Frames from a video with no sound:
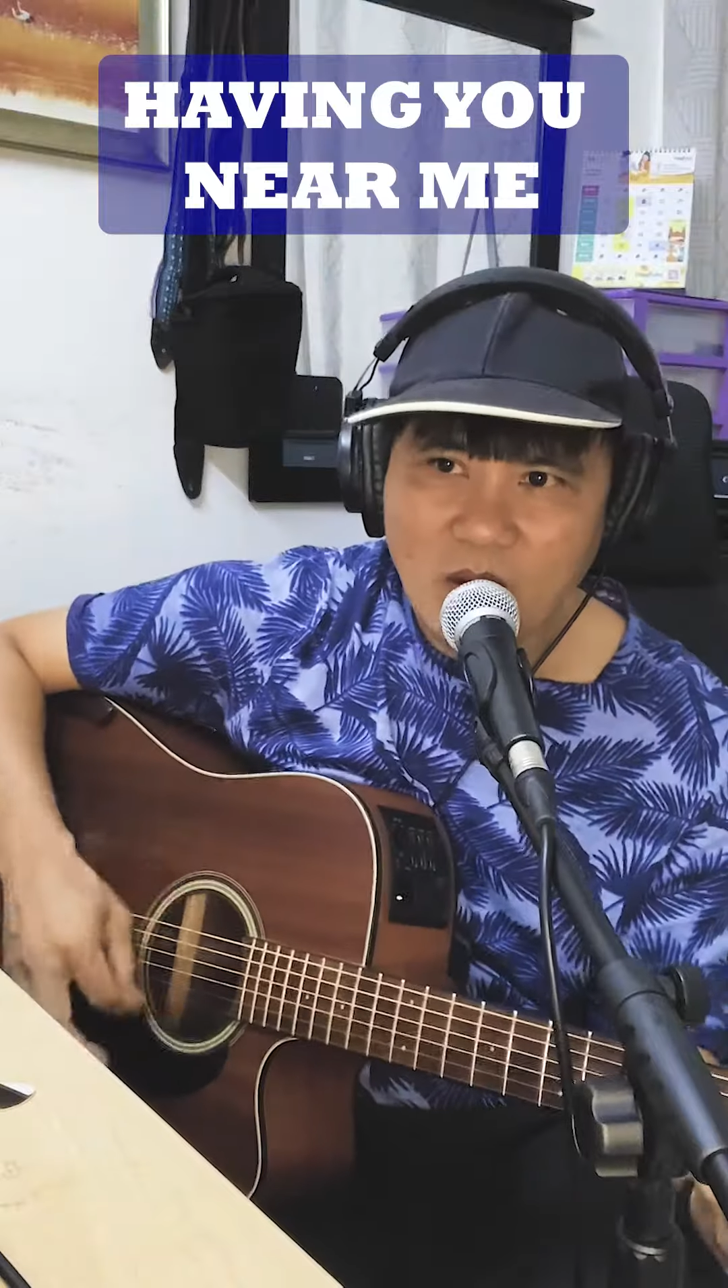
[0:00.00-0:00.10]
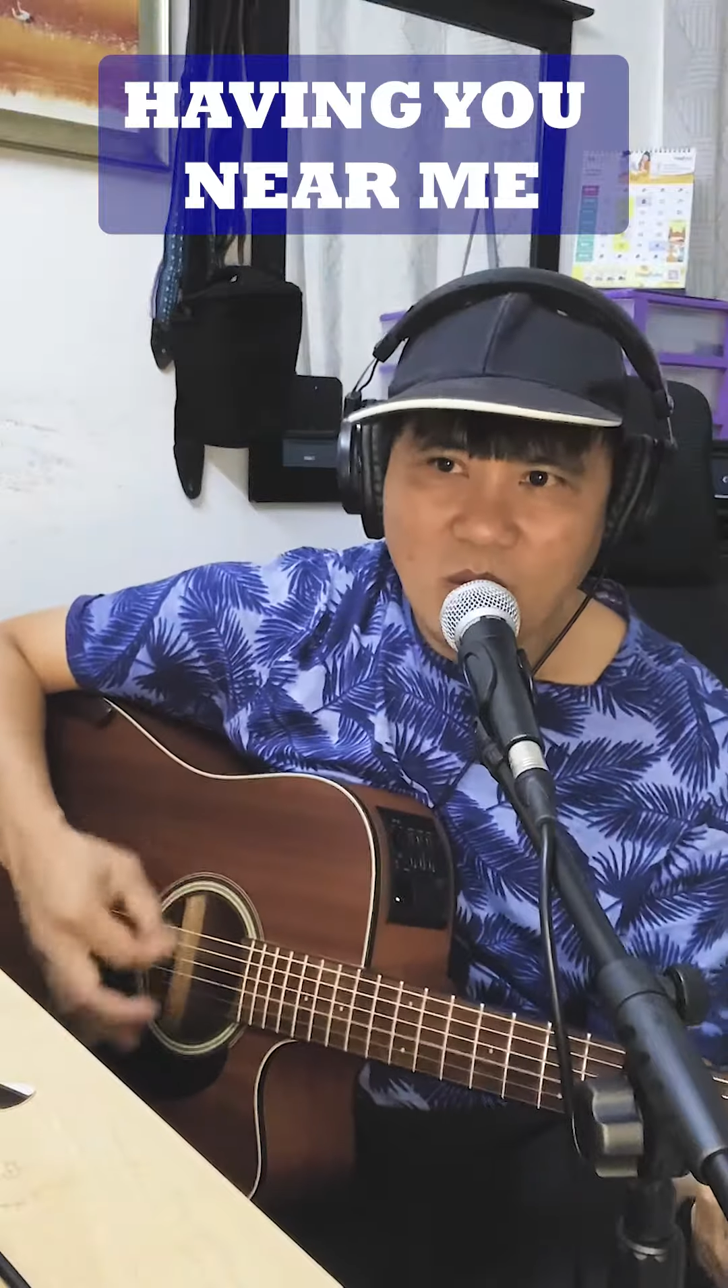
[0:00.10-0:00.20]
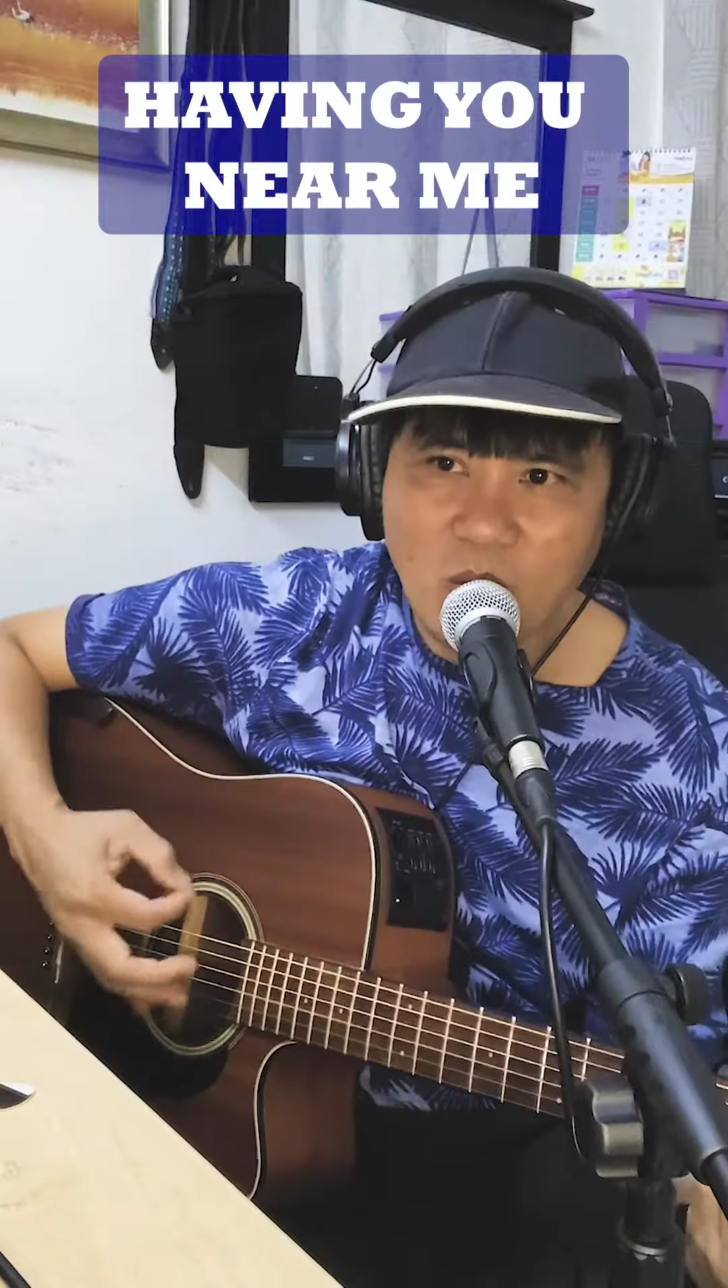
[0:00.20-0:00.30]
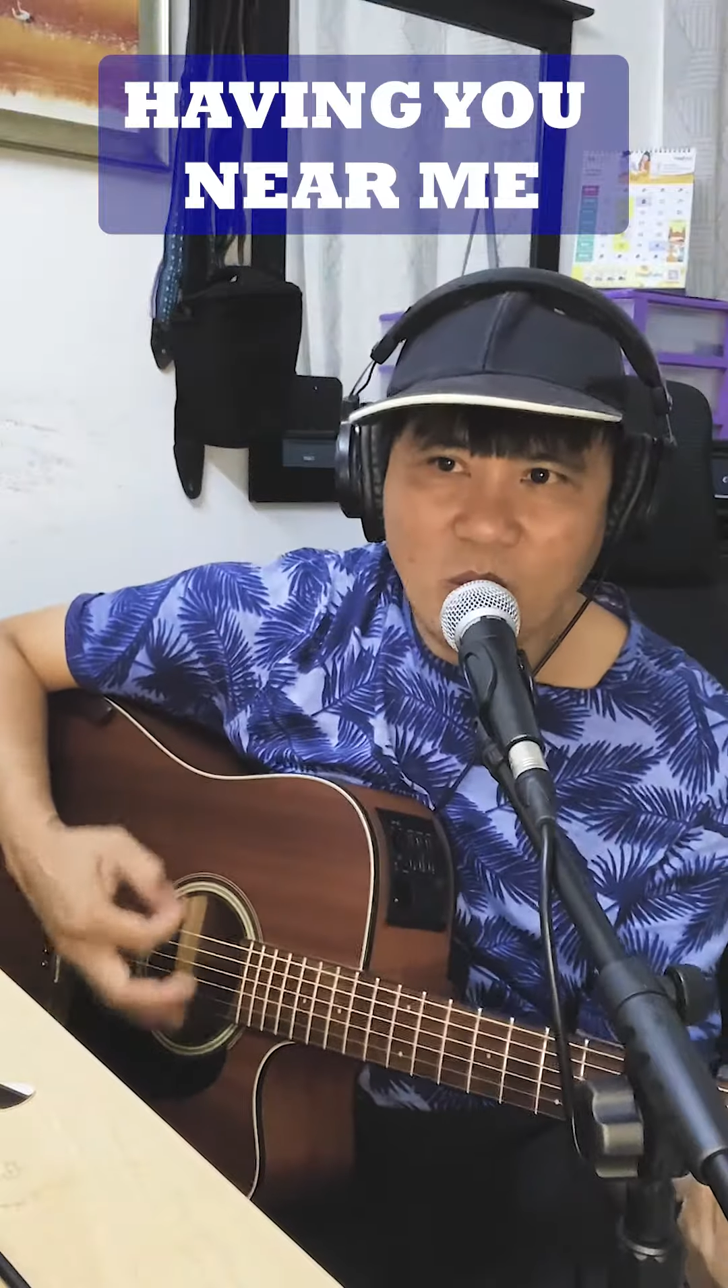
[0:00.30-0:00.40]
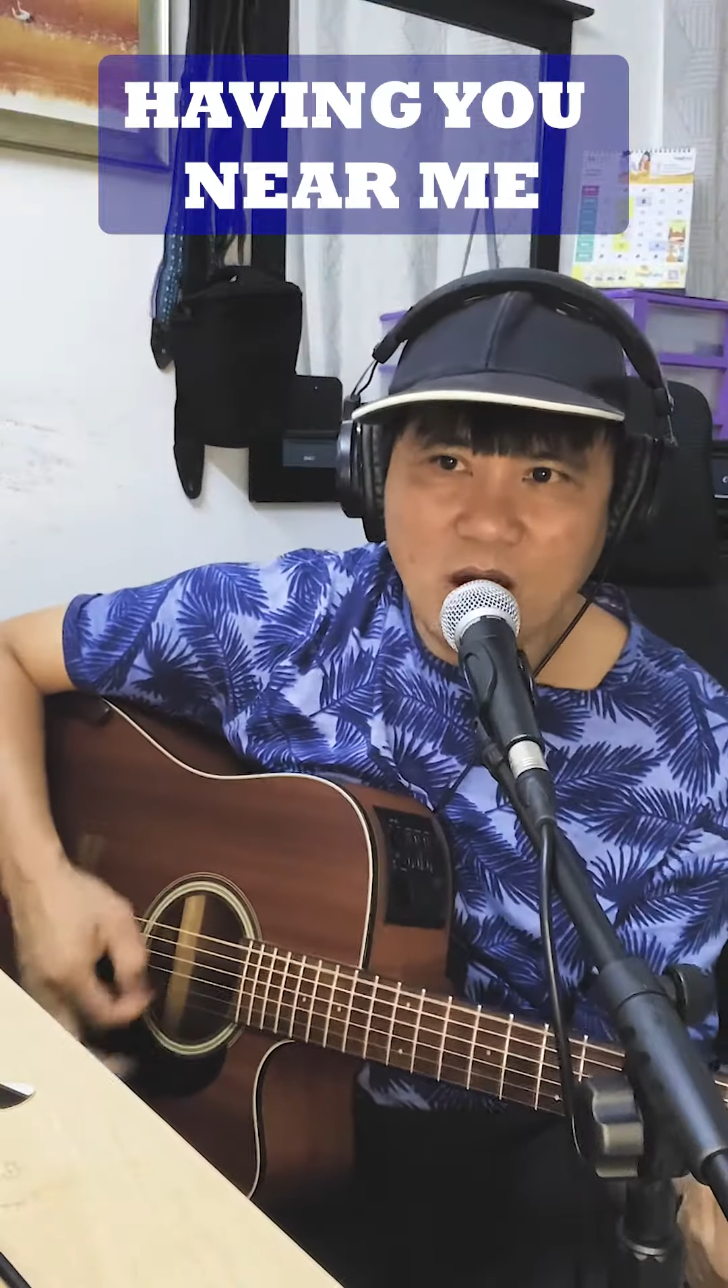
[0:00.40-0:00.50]

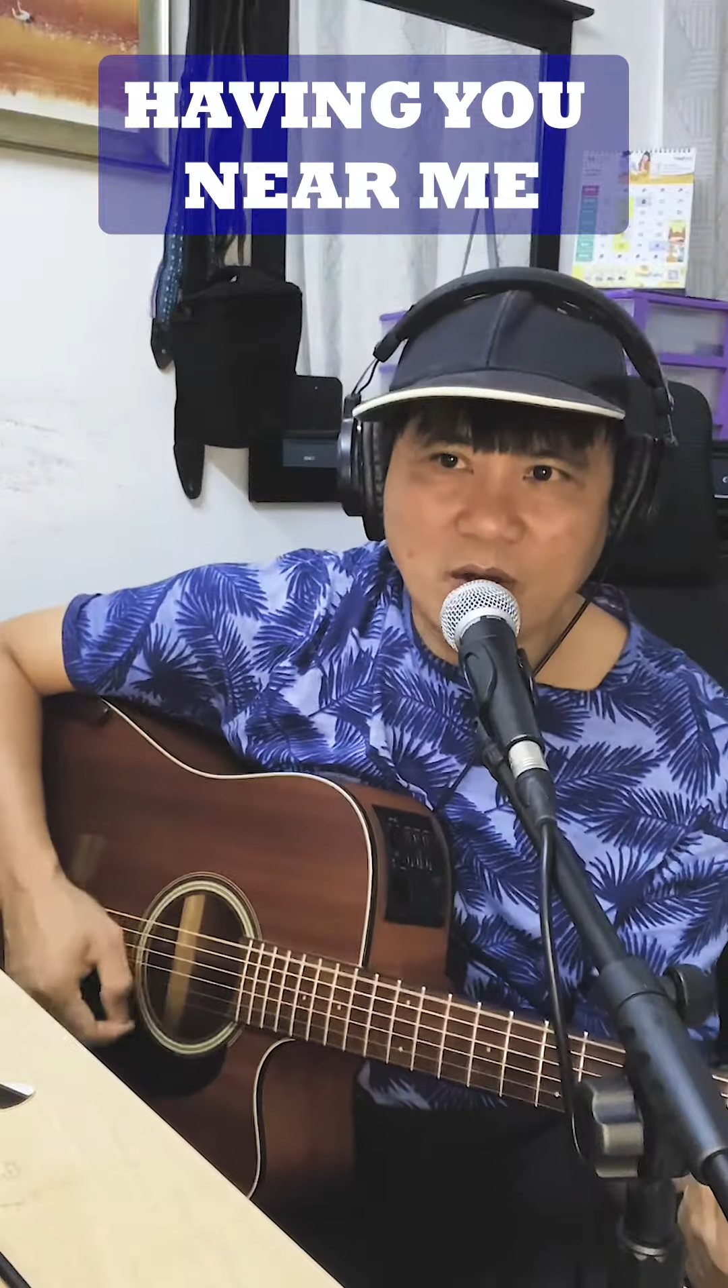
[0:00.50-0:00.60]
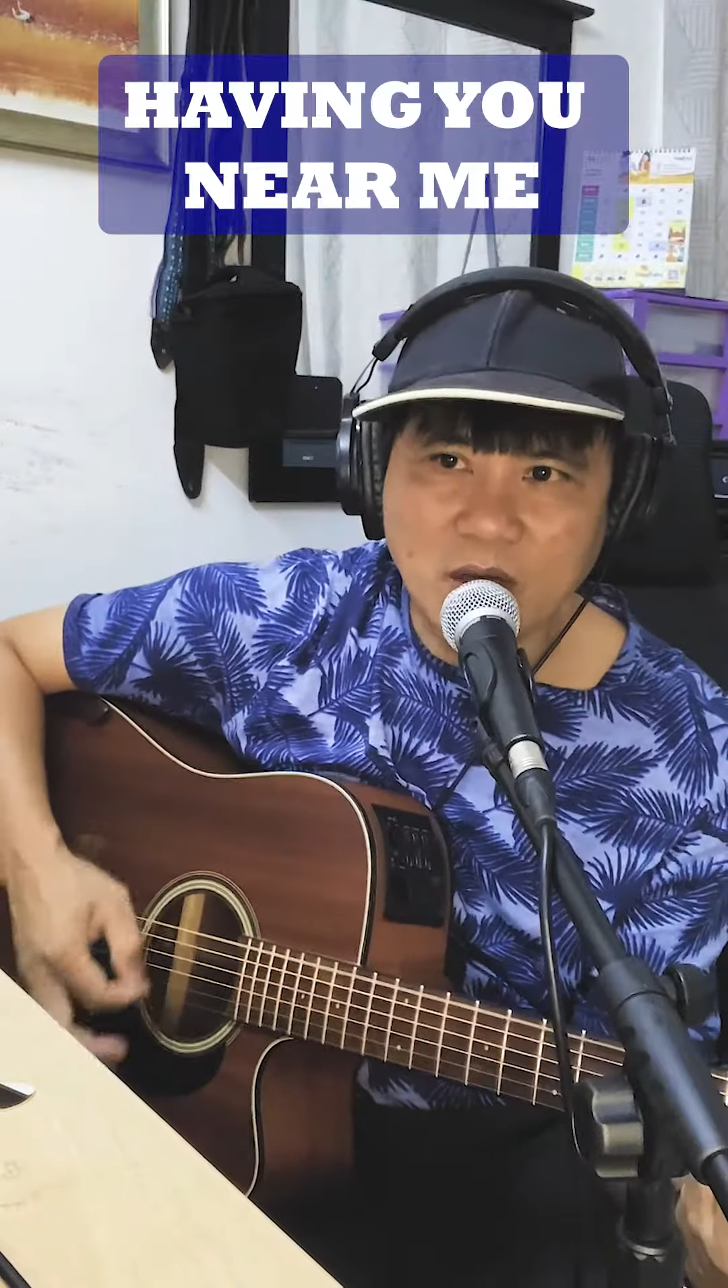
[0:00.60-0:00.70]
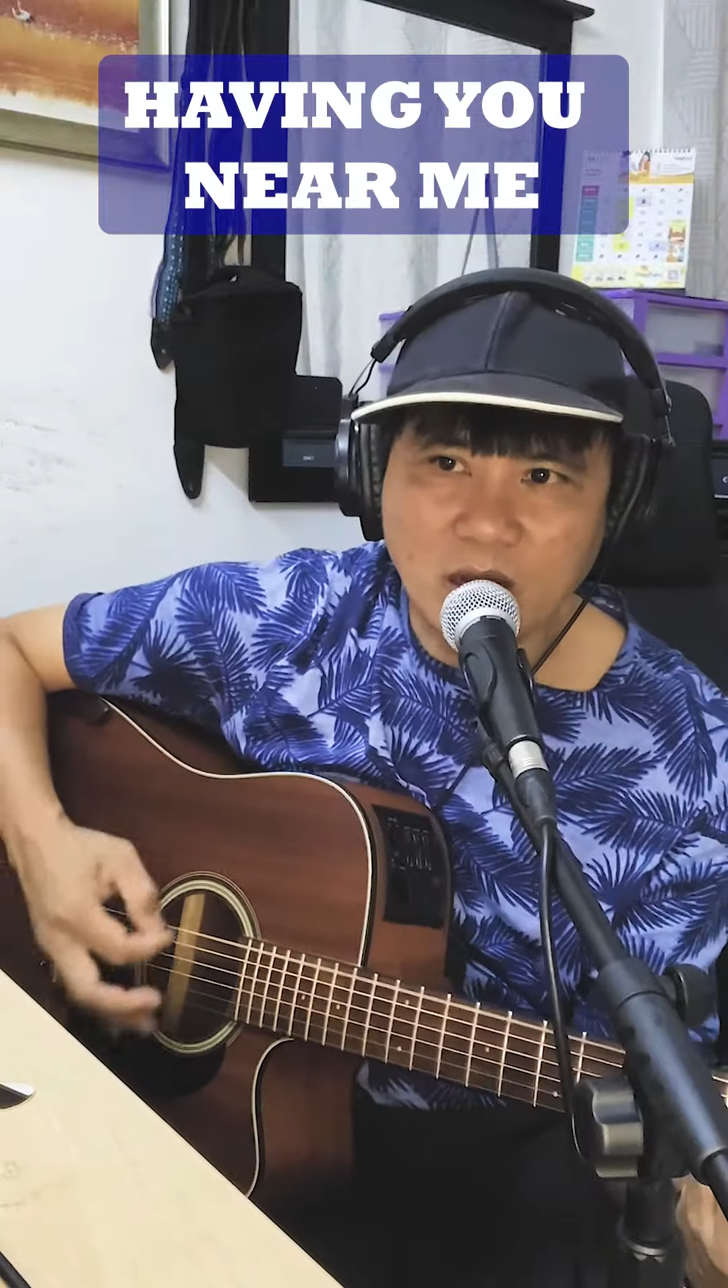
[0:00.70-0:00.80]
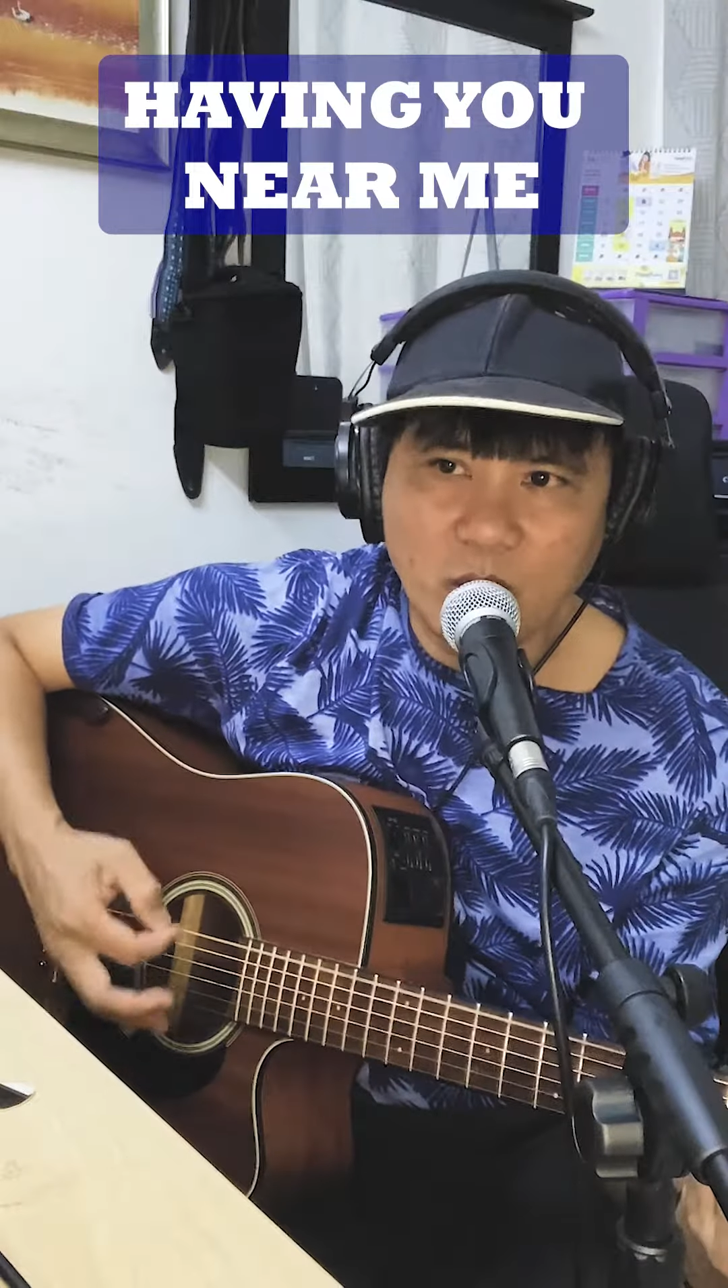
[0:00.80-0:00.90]
Wondering